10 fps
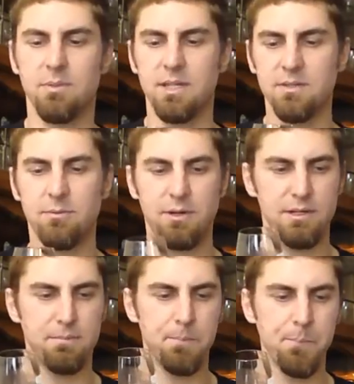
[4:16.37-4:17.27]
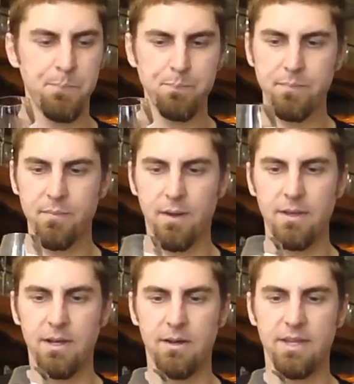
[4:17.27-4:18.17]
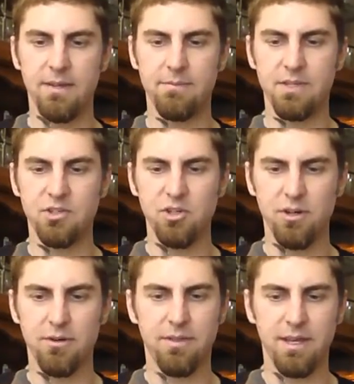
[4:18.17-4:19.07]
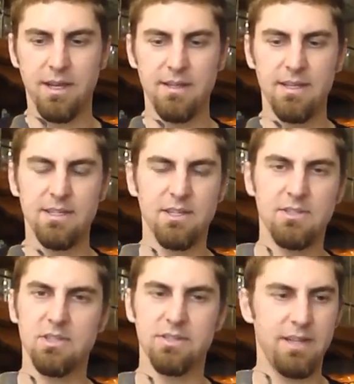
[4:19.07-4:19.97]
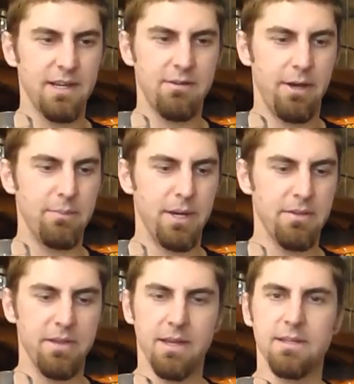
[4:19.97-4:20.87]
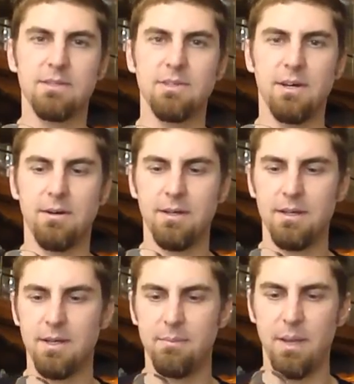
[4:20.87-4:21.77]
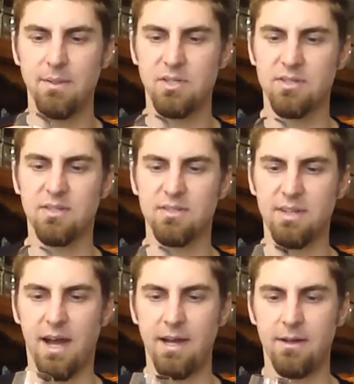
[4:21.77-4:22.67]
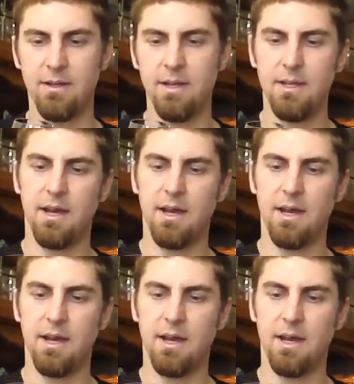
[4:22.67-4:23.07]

But this one, you know that the sugar thing uh, is just not quite my thing. So maybe it's just style.